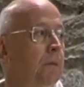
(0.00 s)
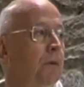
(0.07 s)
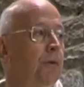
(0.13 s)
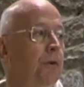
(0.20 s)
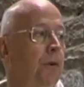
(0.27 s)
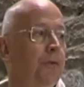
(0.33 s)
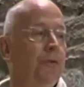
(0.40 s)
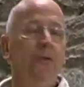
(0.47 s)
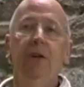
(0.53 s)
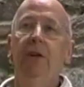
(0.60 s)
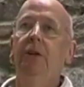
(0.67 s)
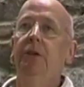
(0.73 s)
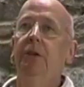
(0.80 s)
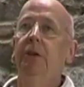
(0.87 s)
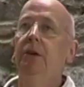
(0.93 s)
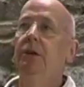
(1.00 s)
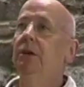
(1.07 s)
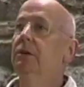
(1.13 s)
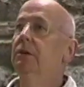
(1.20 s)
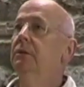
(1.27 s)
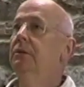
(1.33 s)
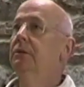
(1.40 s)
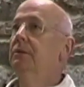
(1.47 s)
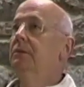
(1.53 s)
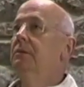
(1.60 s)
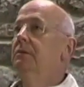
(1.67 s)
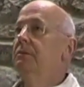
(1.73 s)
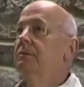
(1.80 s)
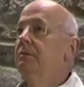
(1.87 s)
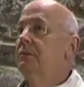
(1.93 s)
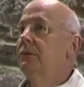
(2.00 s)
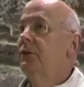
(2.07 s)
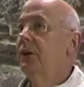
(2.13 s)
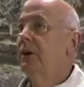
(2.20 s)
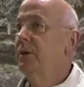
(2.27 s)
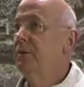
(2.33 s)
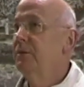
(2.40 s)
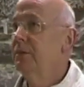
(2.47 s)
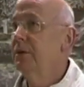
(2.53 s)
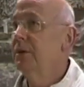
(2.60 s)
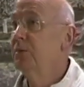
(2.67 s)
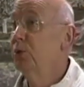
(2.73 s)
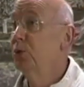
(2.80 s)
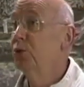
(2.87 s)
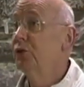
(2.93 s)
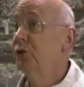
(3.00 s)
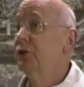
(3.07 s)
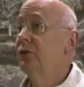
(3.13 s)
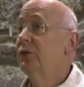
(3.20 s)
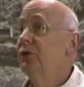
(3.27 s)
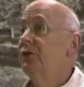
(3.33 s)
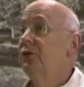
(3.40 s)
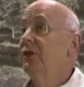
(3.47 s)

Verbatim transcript: would not see the same importance,